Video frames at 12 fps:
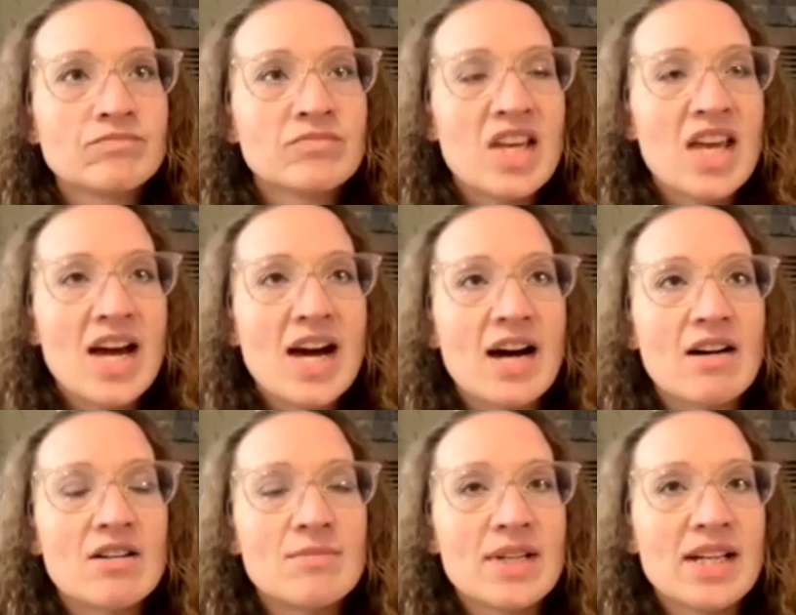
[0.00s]
Yeah,
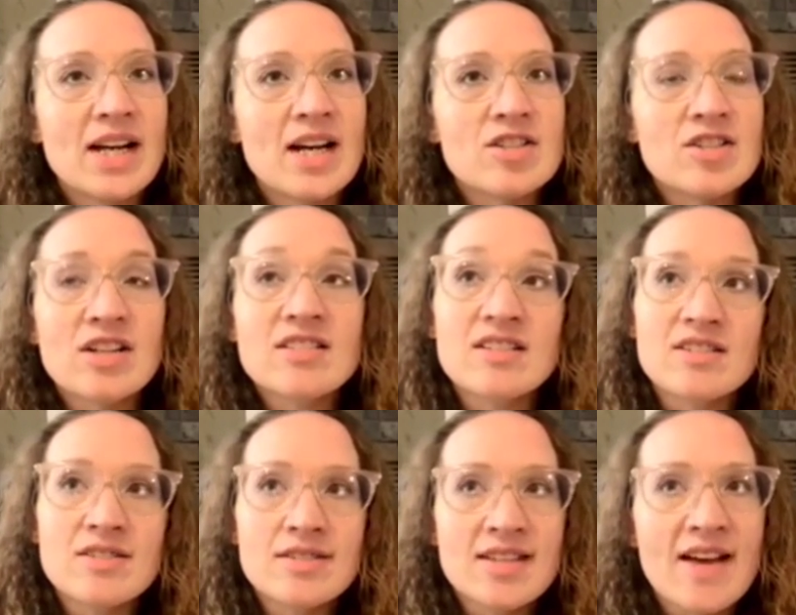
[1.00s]
oh my gosh, because
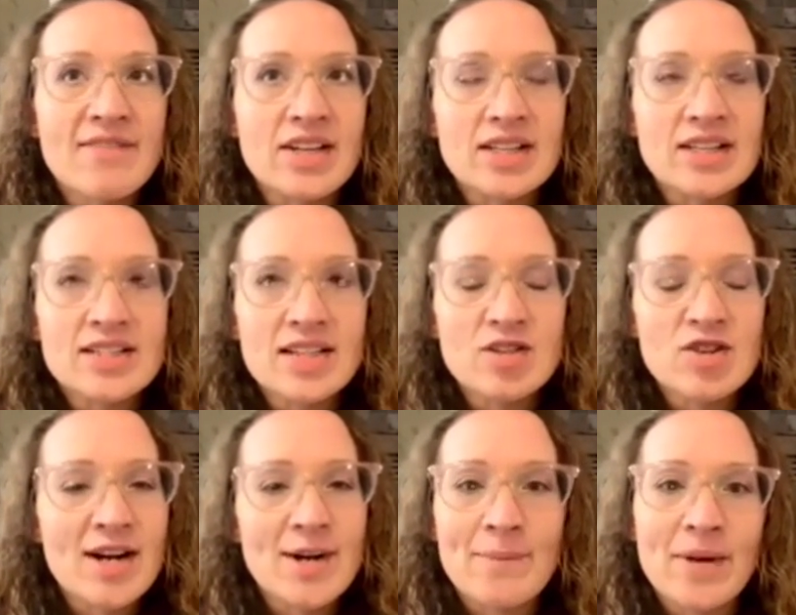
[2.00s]
there's 7. It's like
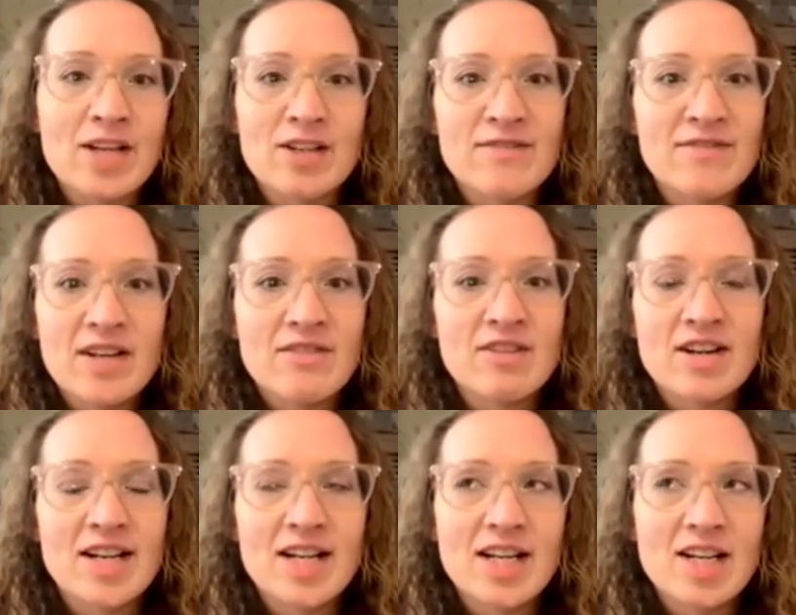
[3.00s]
trying to pick your favorite,
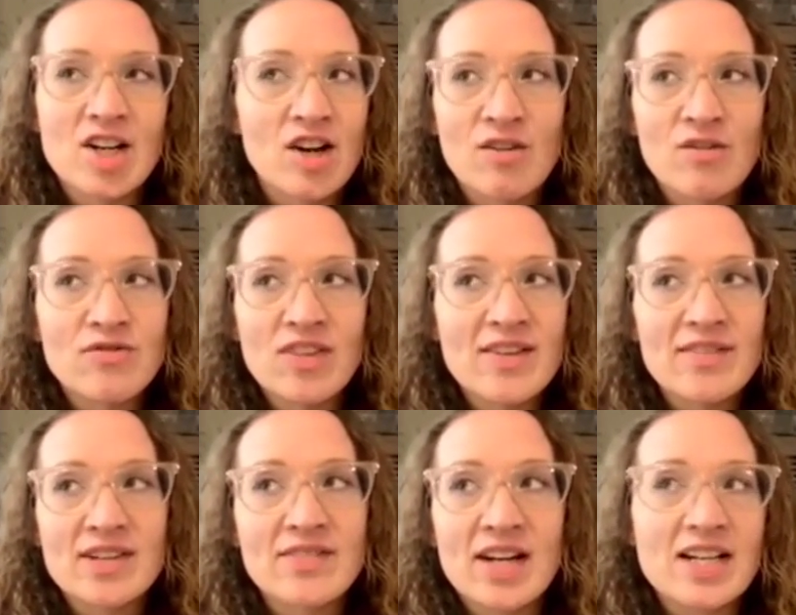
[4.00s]

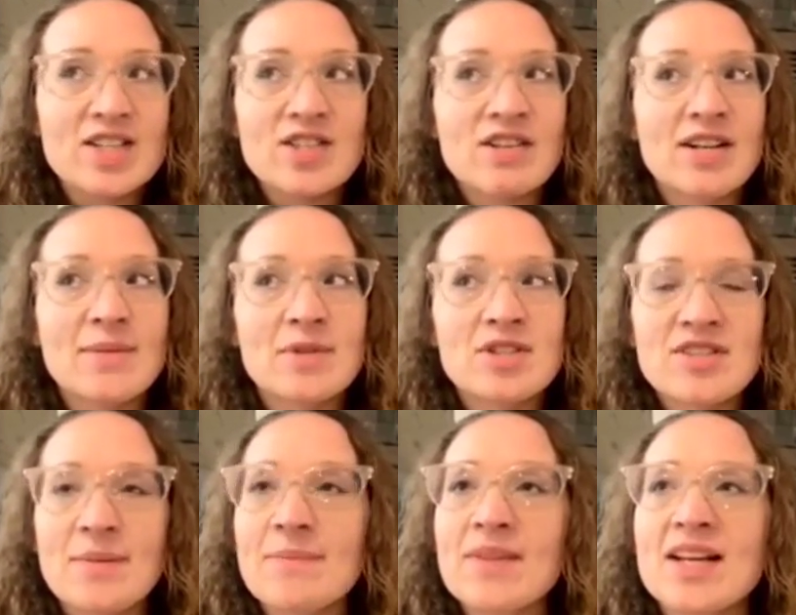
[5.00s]
flavor of ice cream or
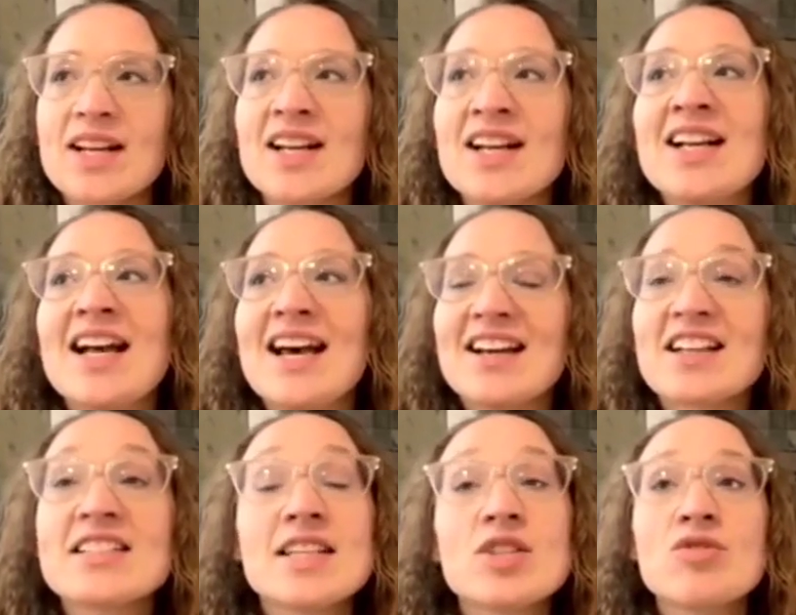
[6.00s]
something.
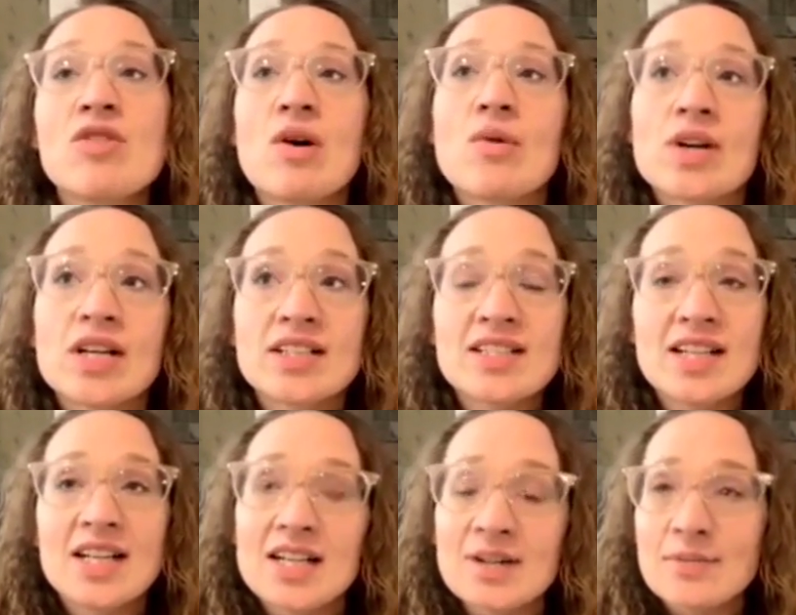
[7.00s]
Because they do all work in
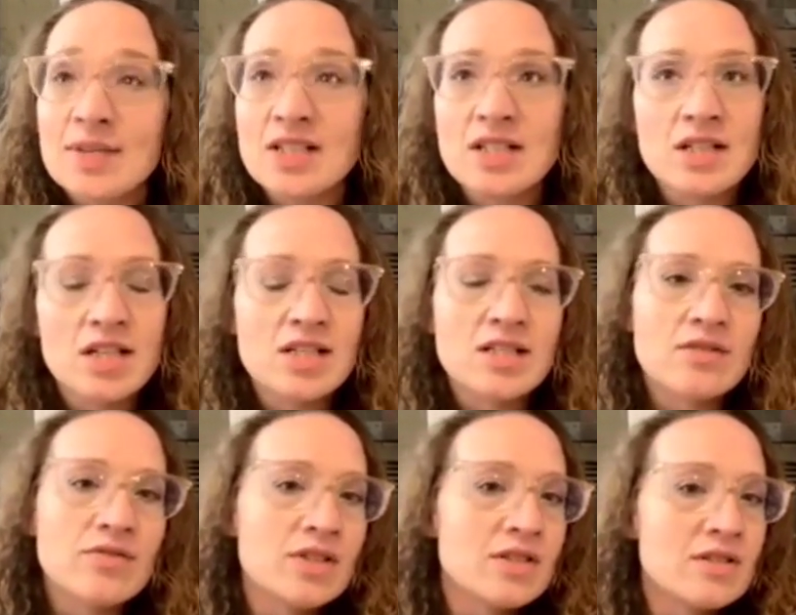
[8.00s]
tandem and in different,